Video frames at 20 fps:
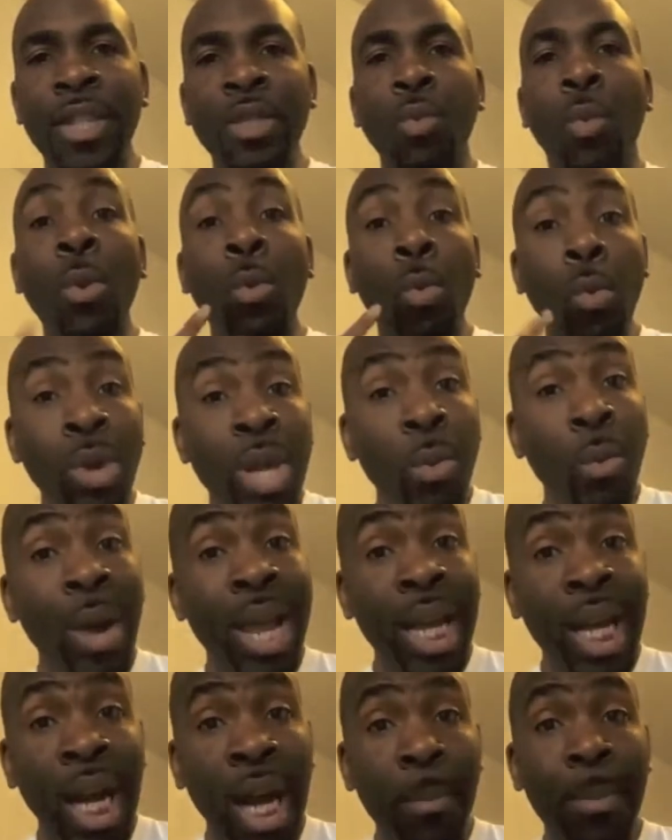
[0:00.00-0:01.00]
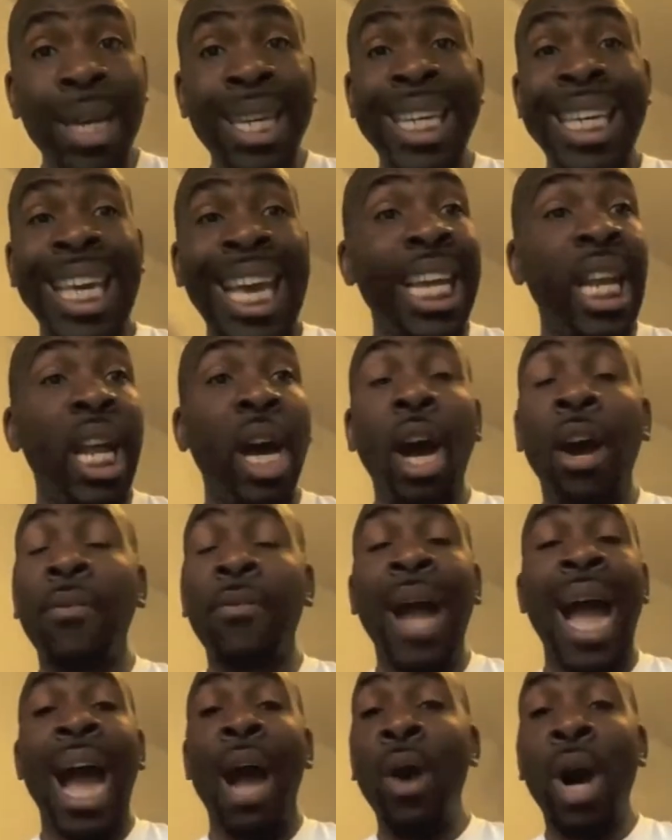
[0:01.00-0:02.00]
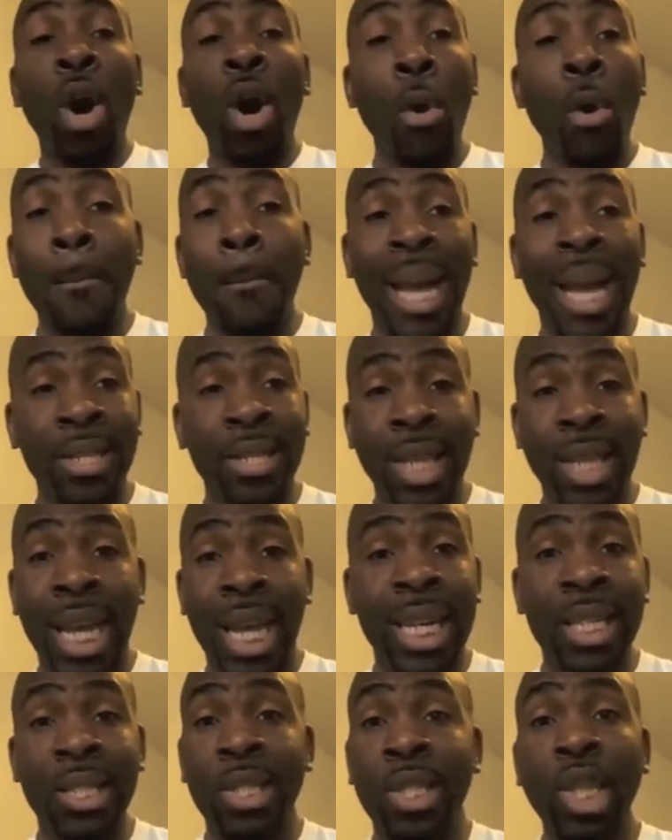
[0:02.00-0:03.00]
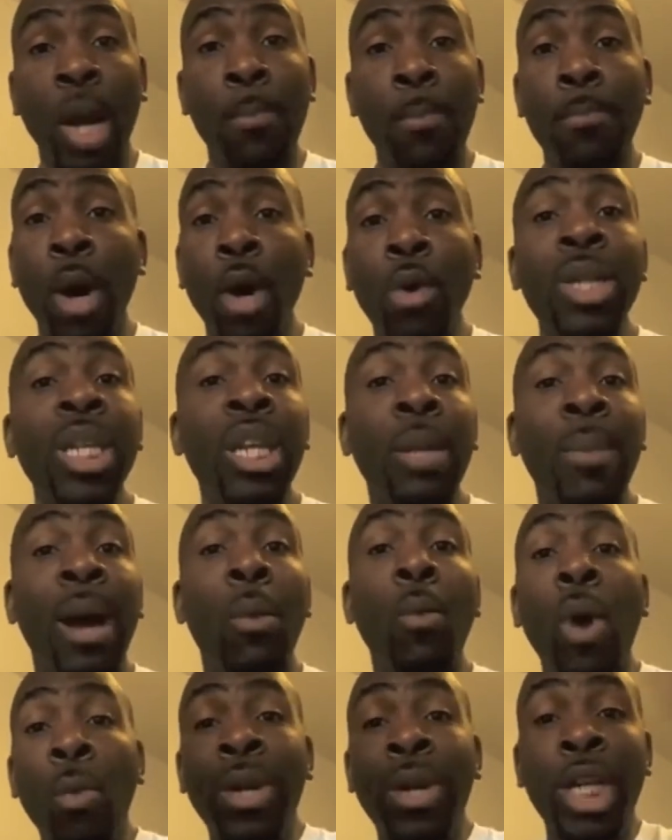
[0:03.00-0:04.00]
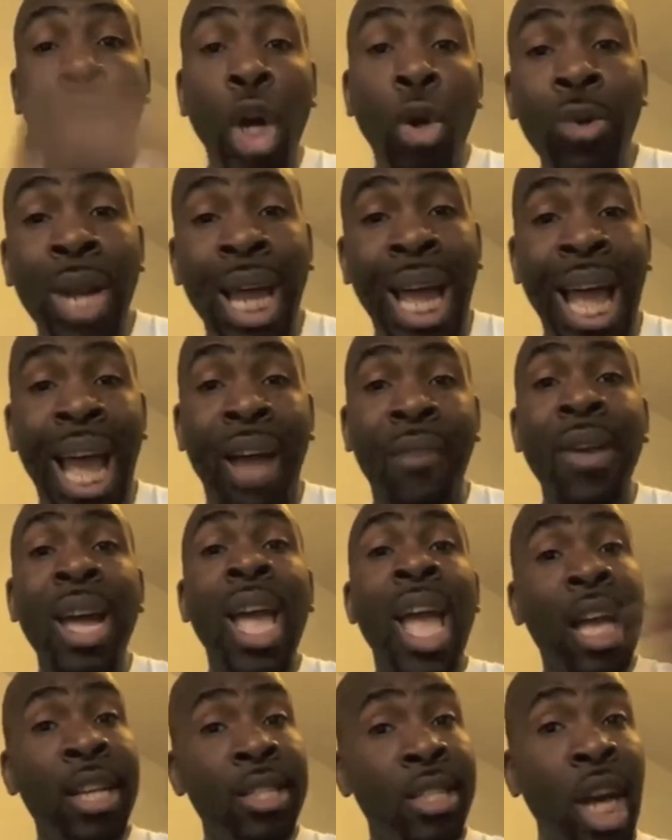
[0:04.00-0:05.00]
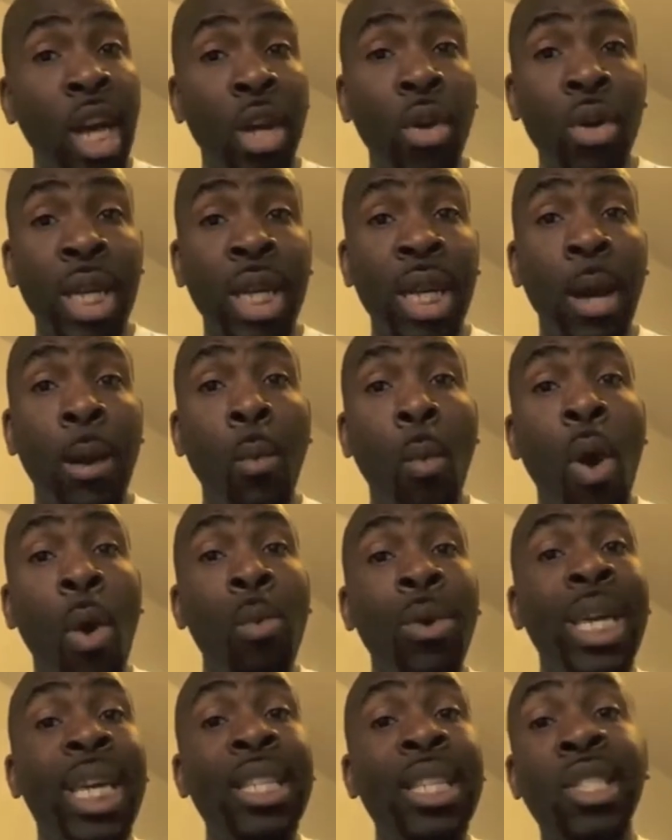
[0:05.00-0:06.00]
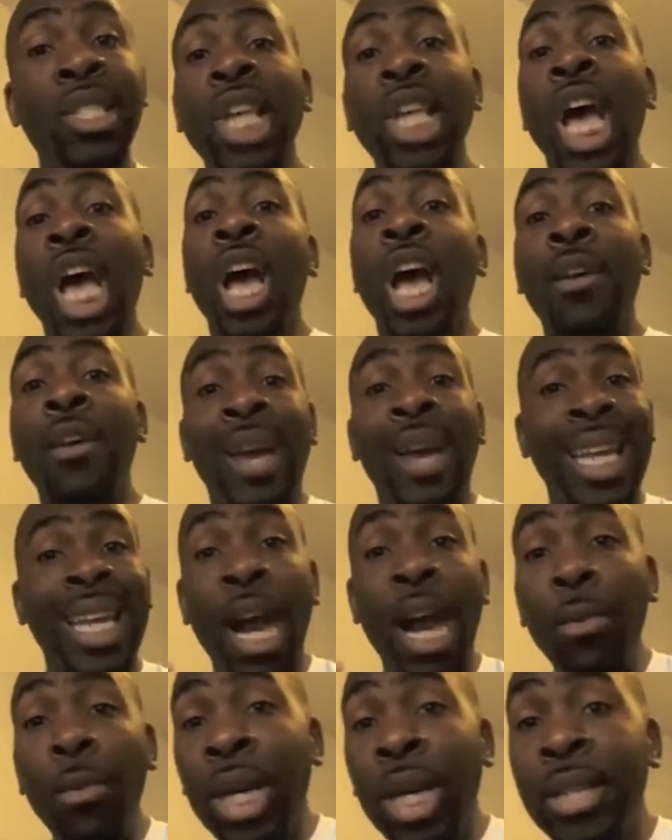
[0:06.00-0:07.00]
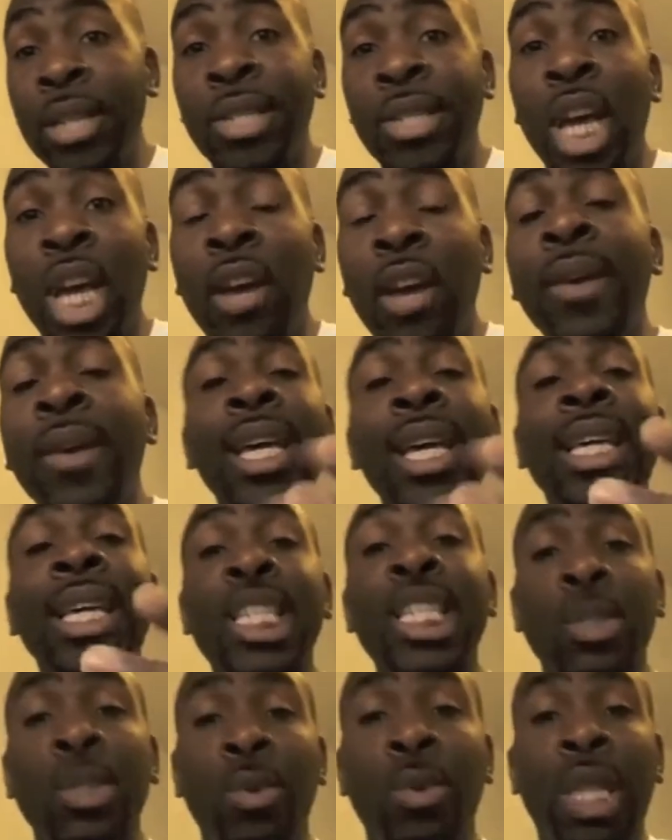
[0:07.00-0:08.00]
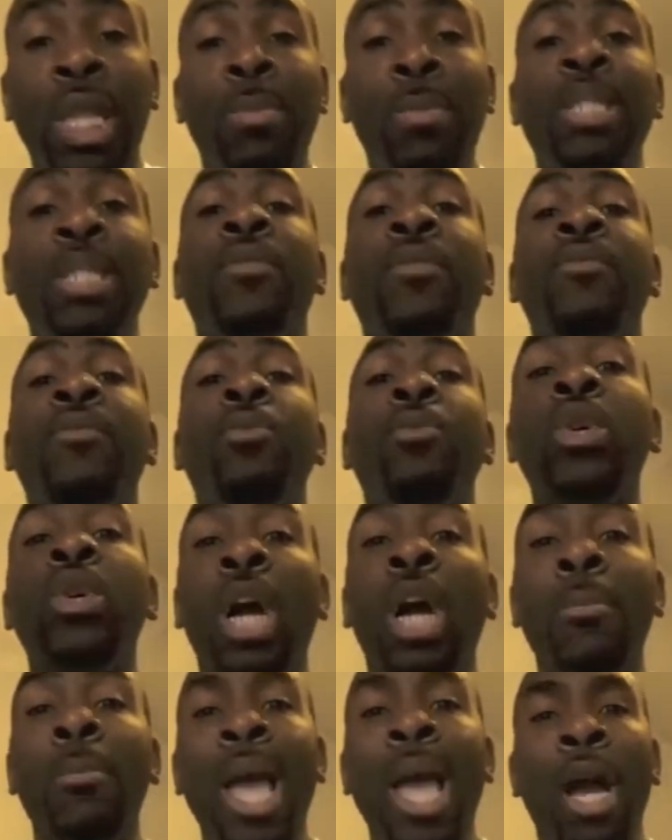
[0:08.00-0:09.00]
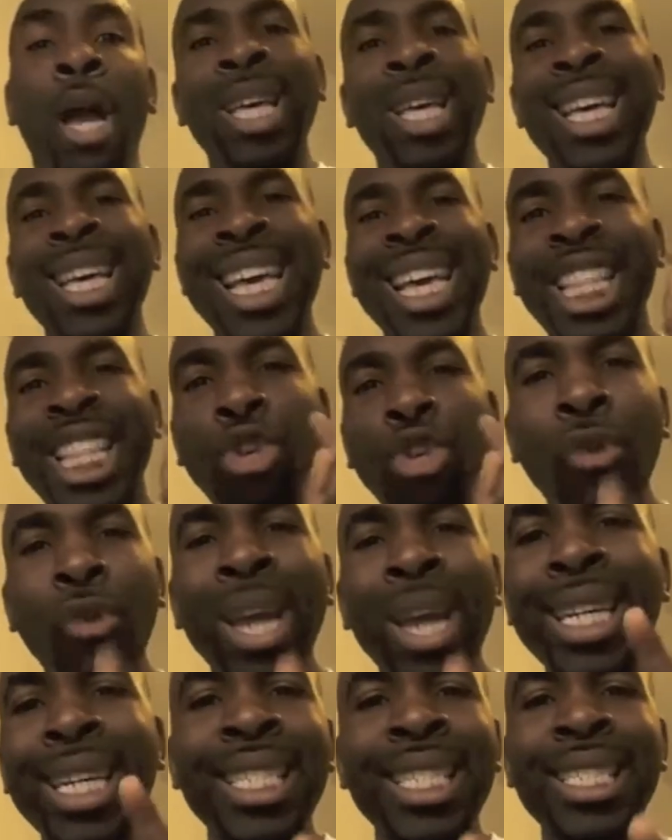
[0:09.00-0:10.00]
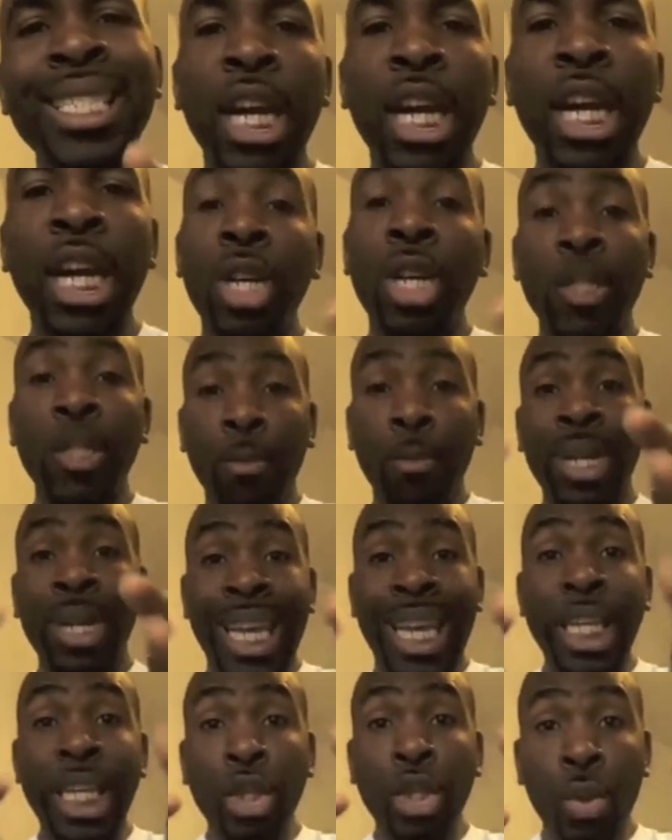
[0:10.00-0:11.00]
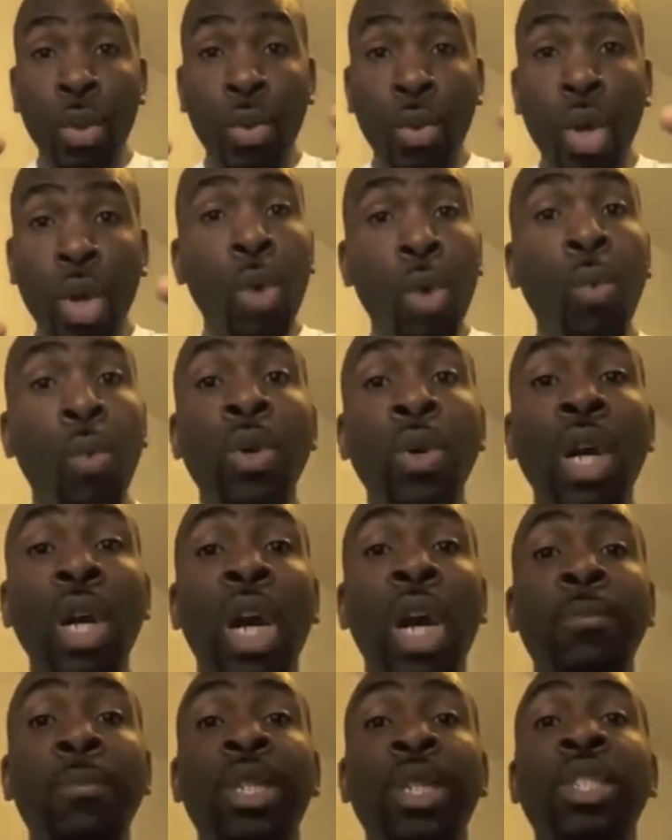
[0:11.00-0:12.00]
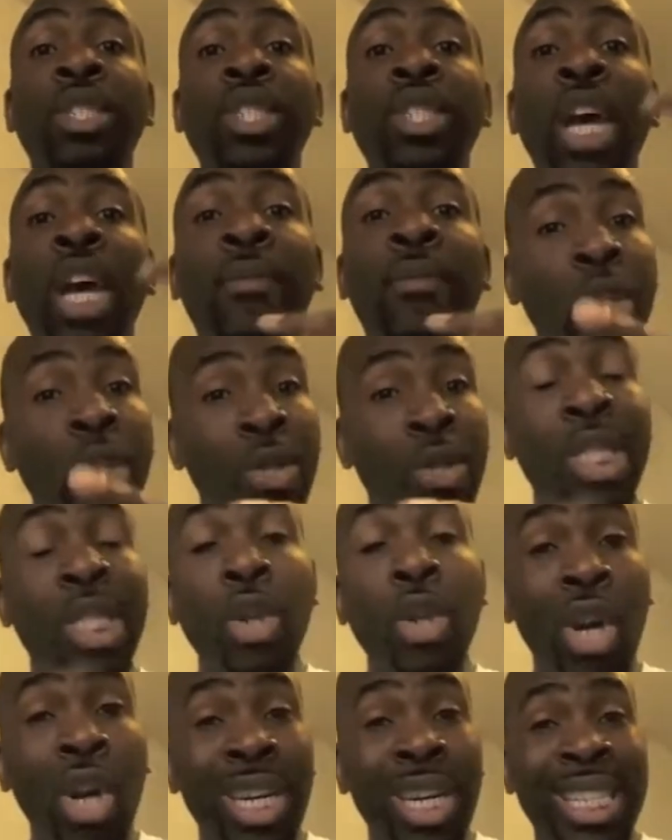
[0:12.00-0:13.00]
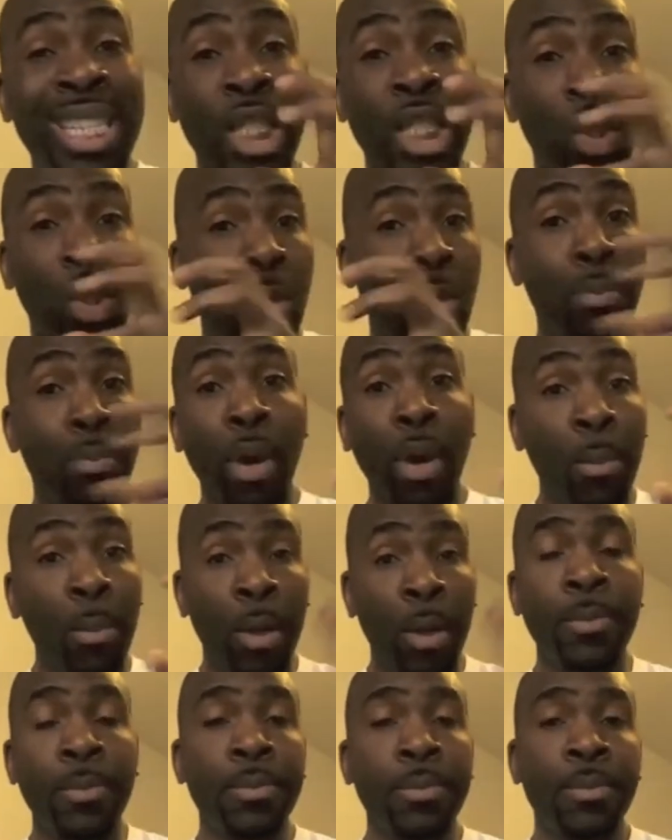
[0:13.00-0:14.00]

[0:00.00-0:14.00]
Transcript: When we wake up and get off our own backside and stop moaning about what we don't have and start looking at what we can serve and how we can serve, guess what? The best of you will come out. The greatness that God has put in you will not come to the surface until you're connected to a problem.